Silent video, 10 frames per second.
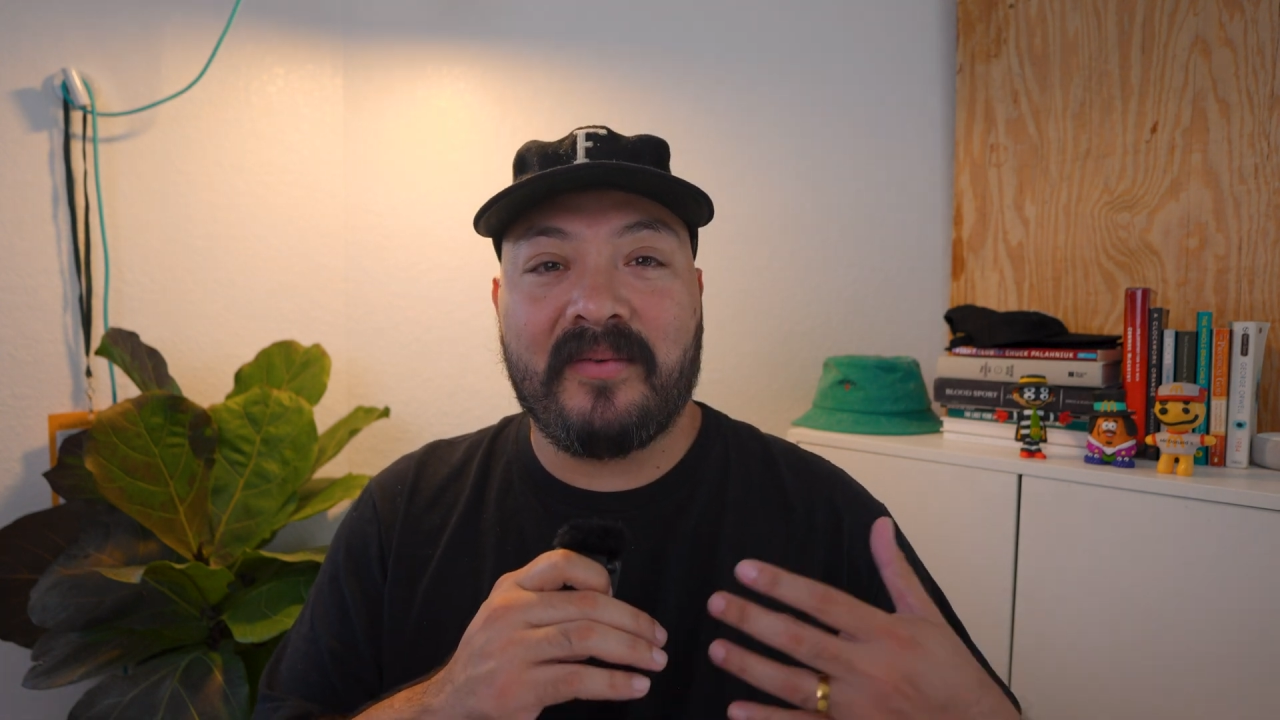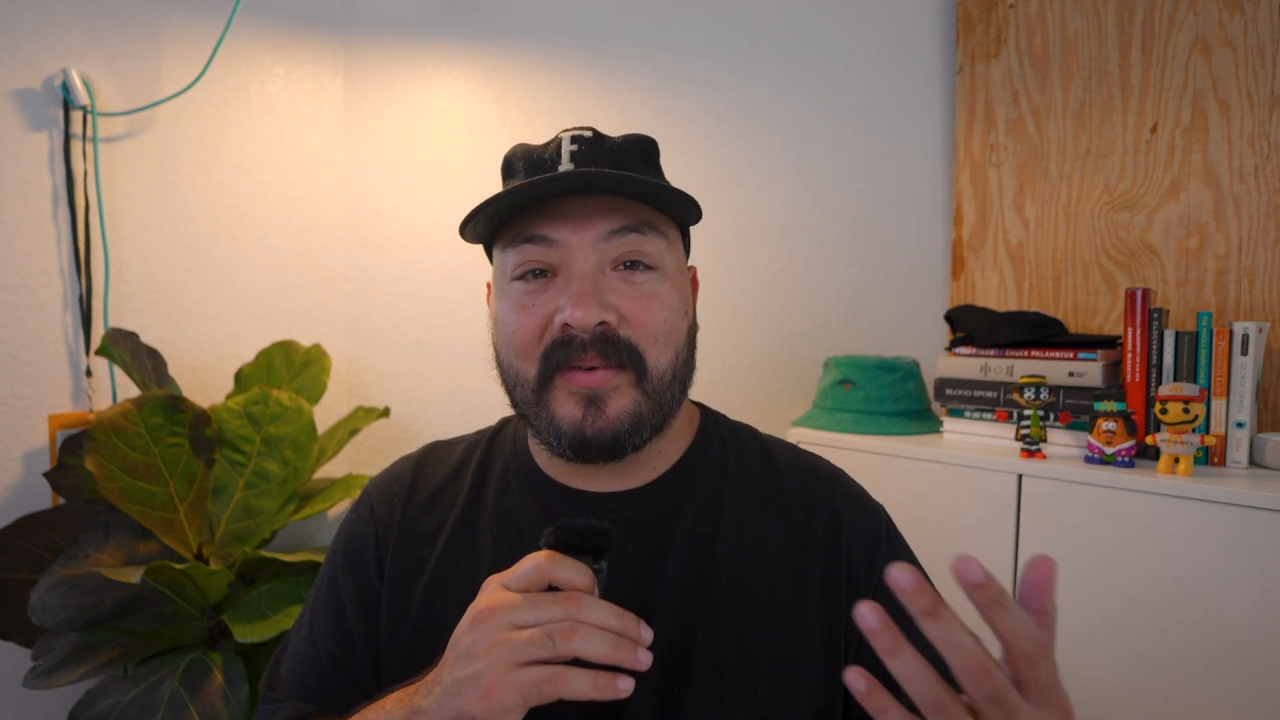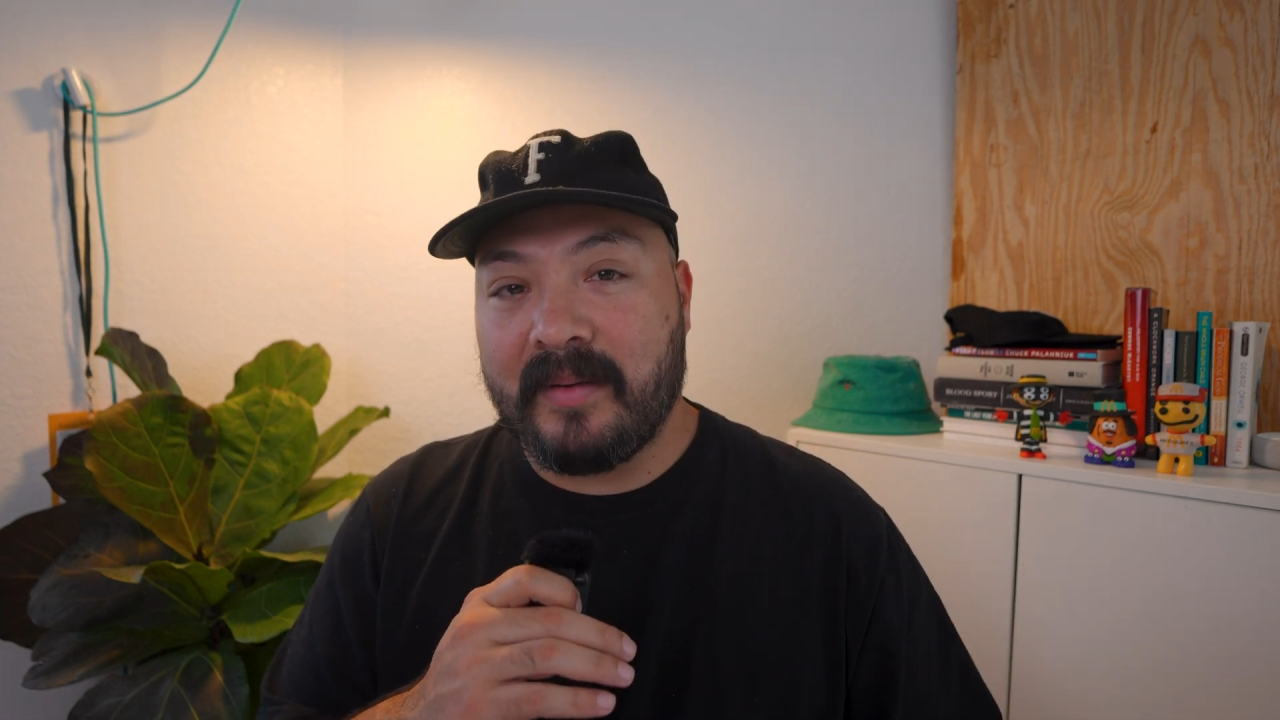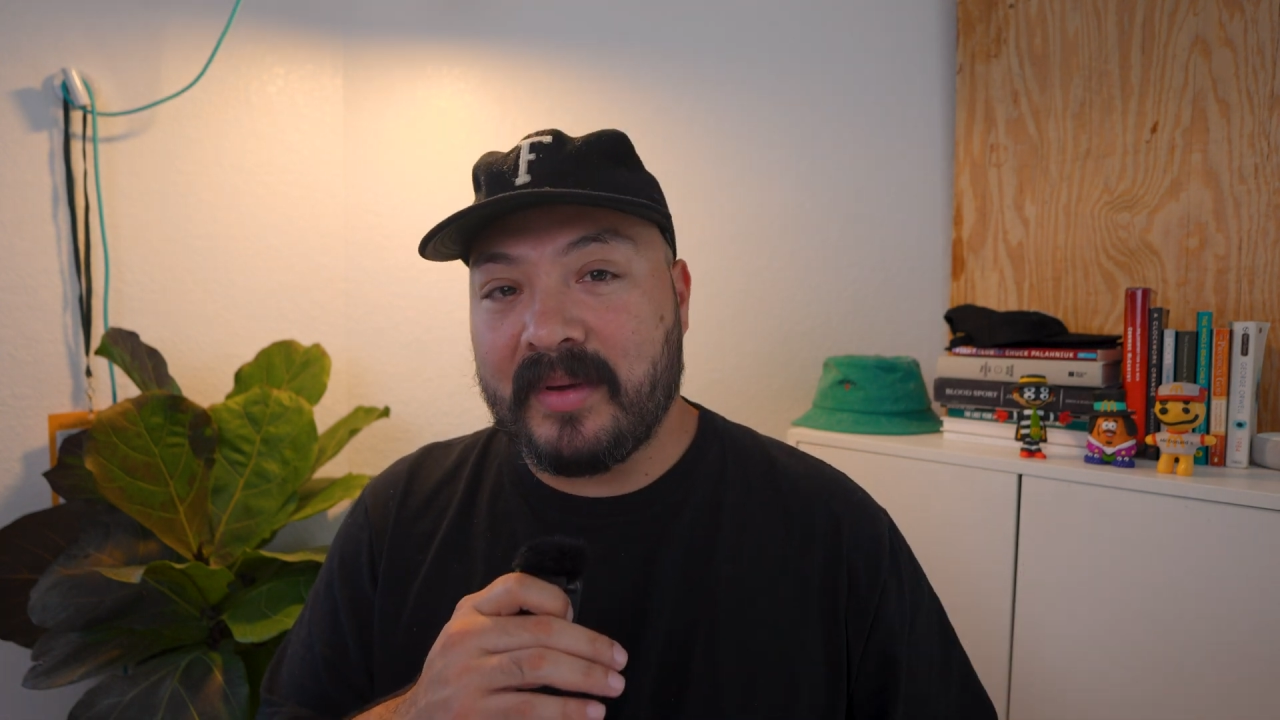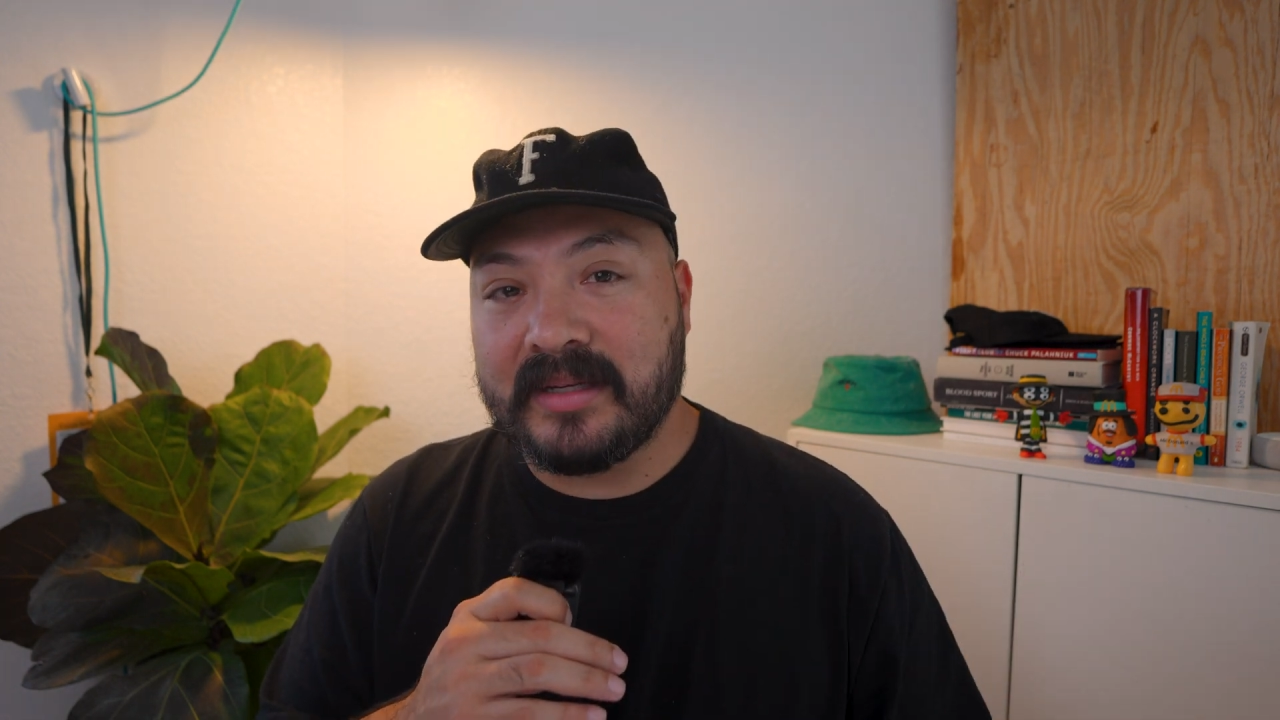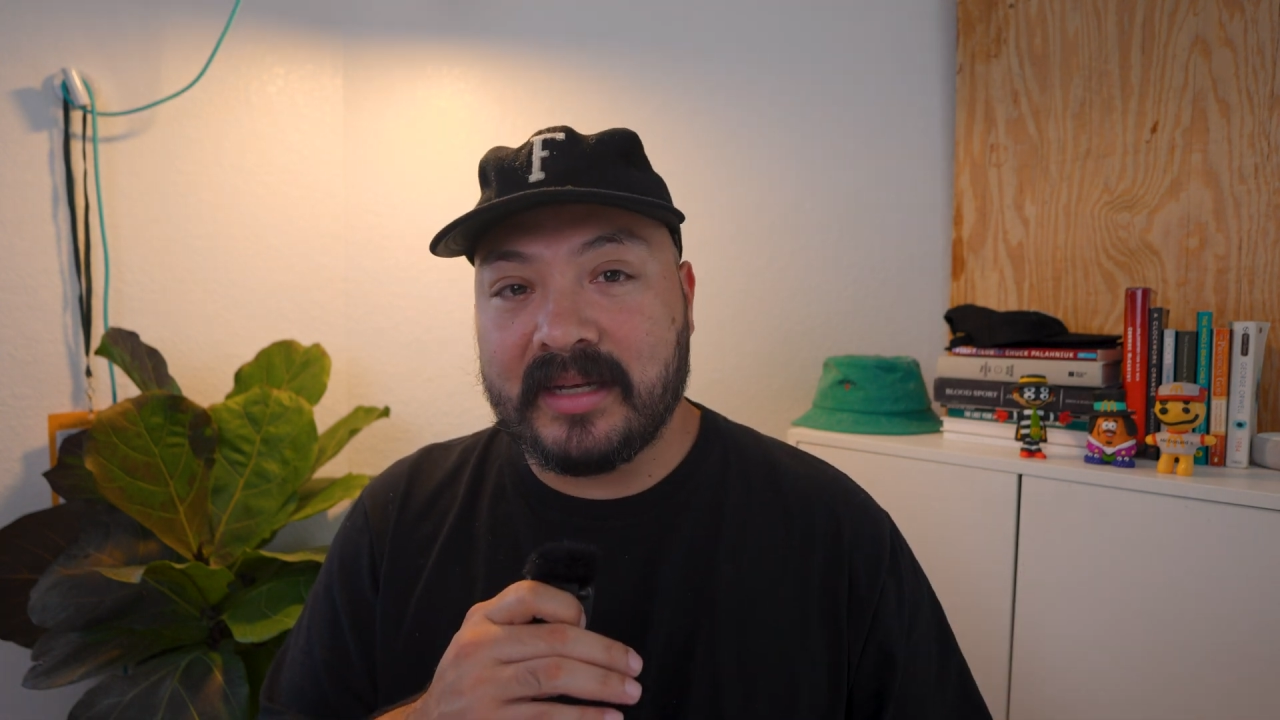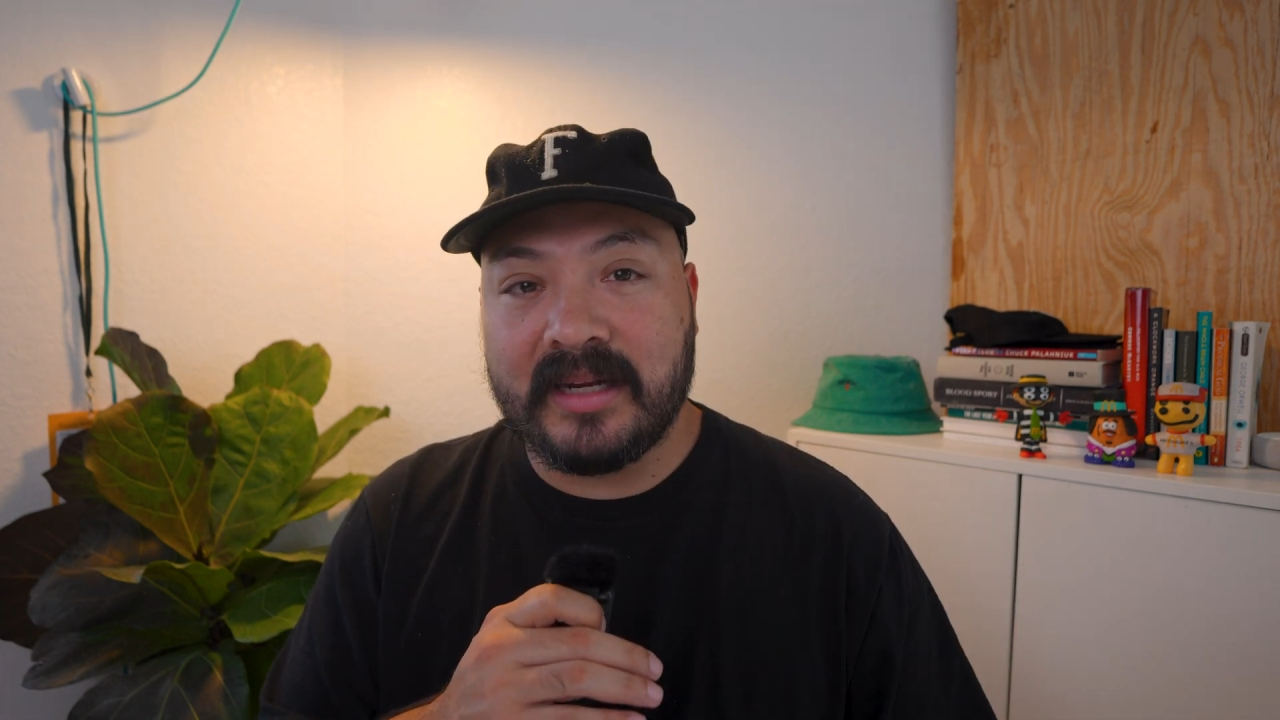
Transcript: famous.